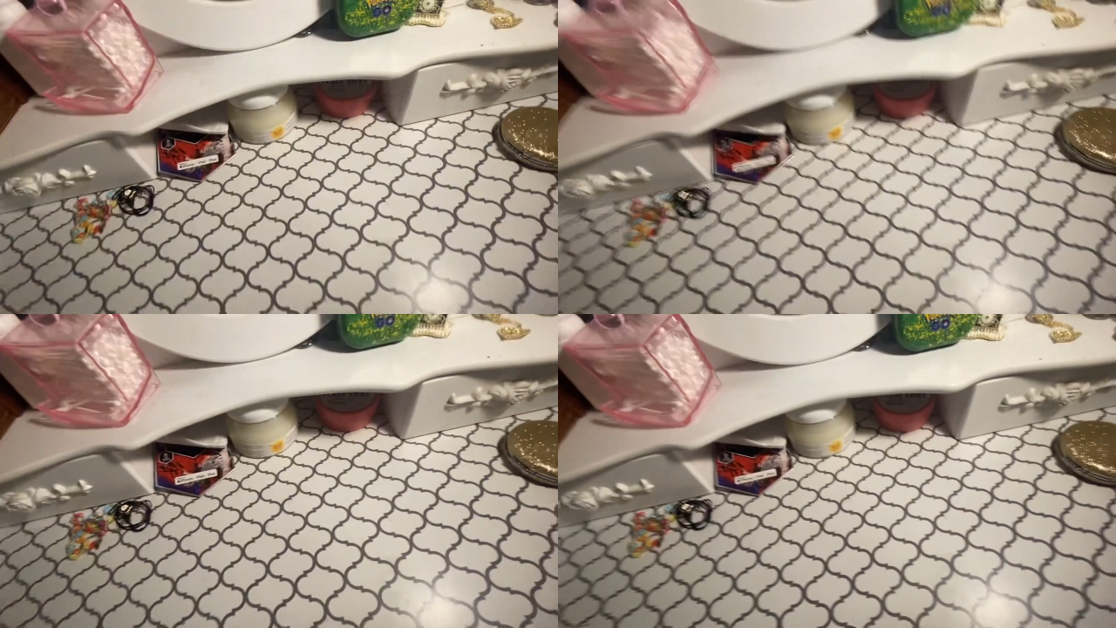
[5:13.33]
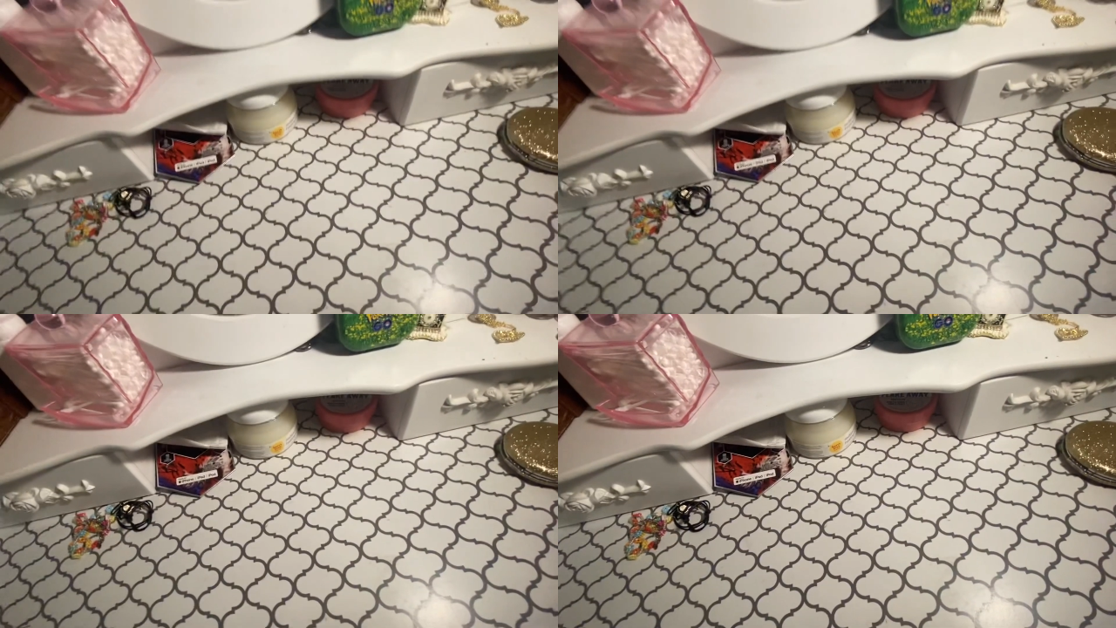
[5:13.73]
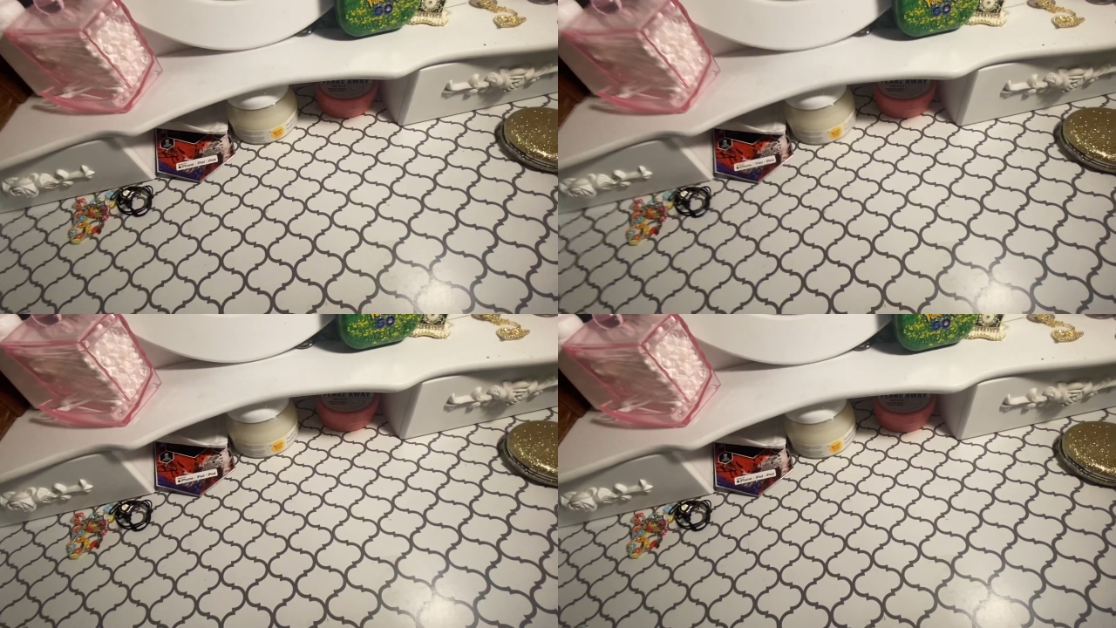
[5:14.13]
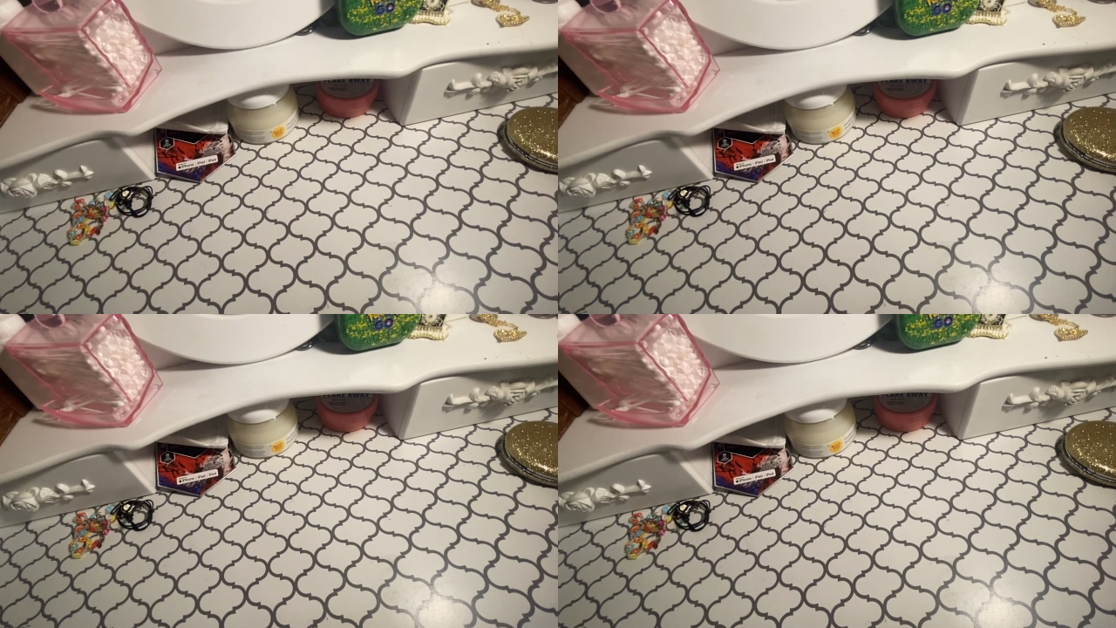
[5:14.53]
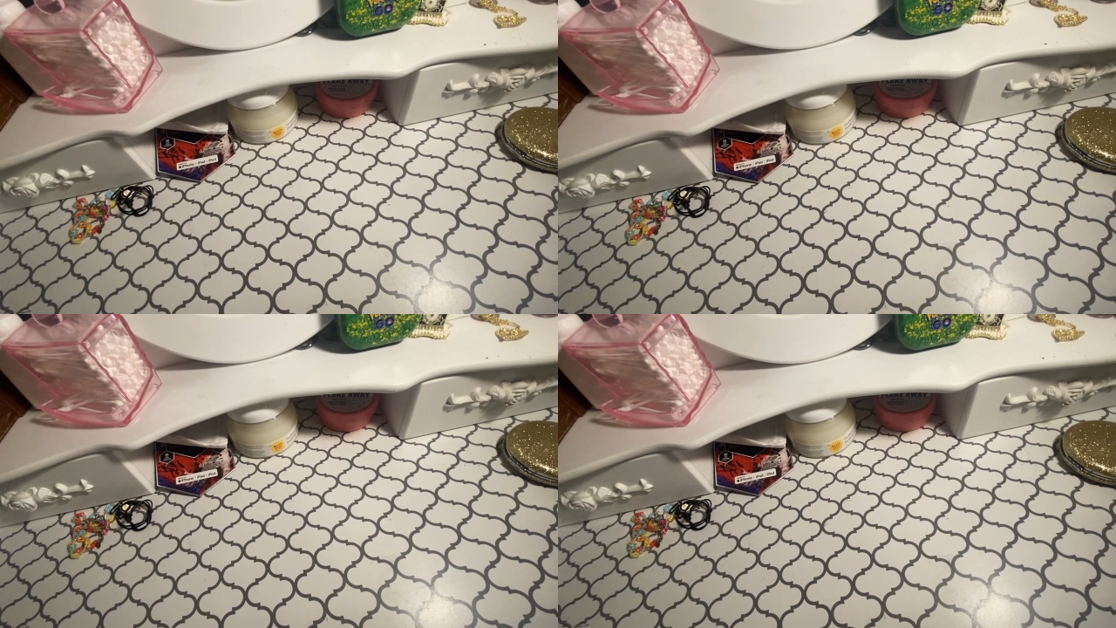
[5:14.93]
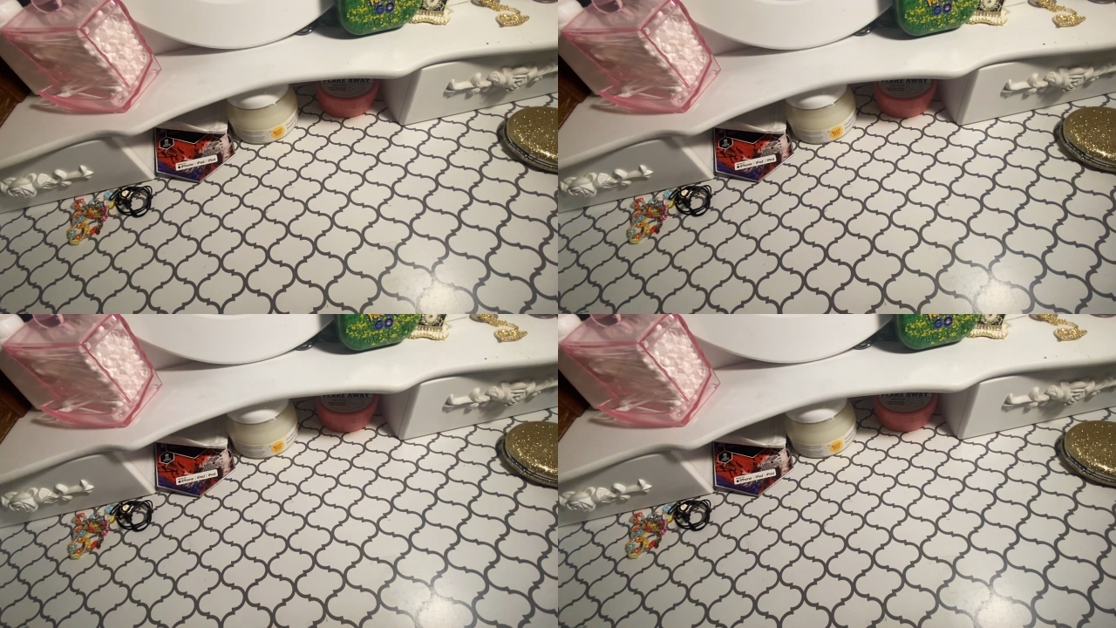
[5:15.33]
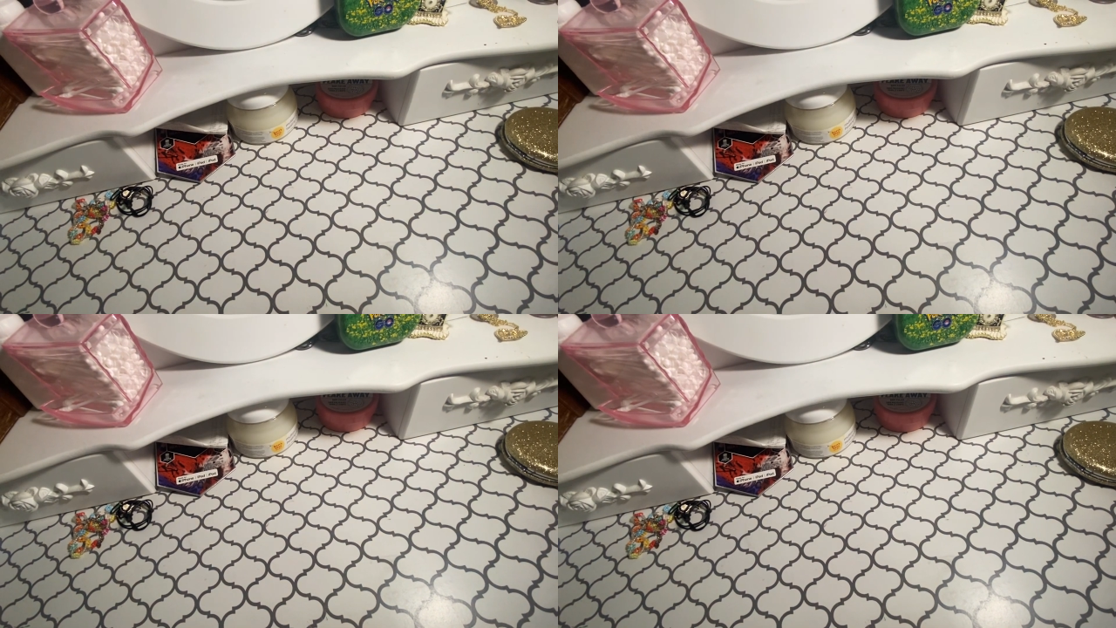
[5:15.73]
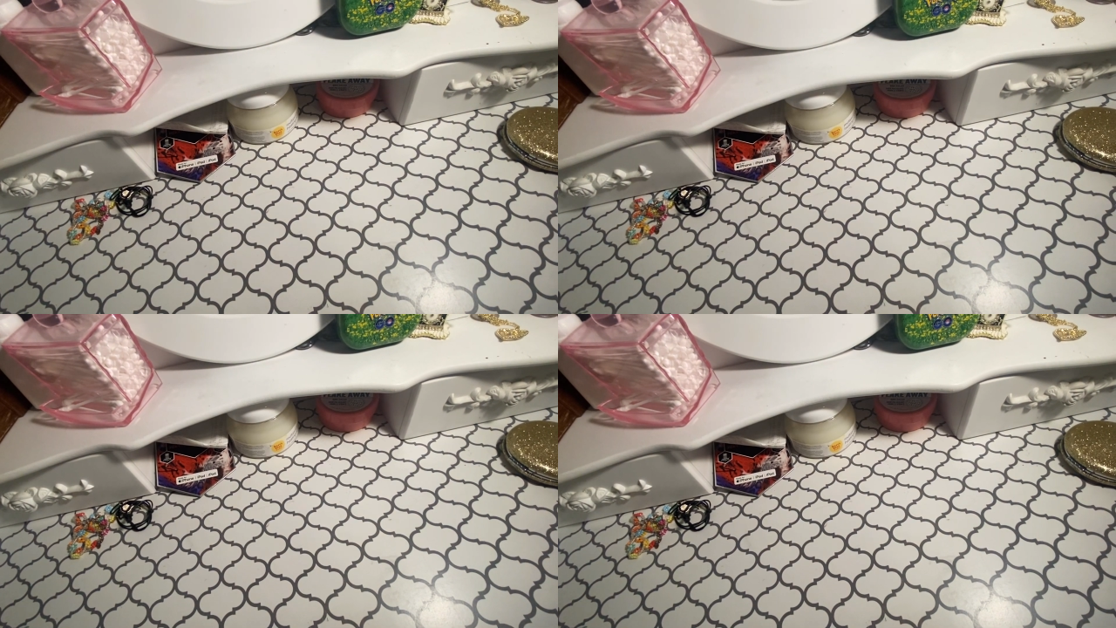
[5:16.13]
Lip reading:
Nobody's mouth can be seen.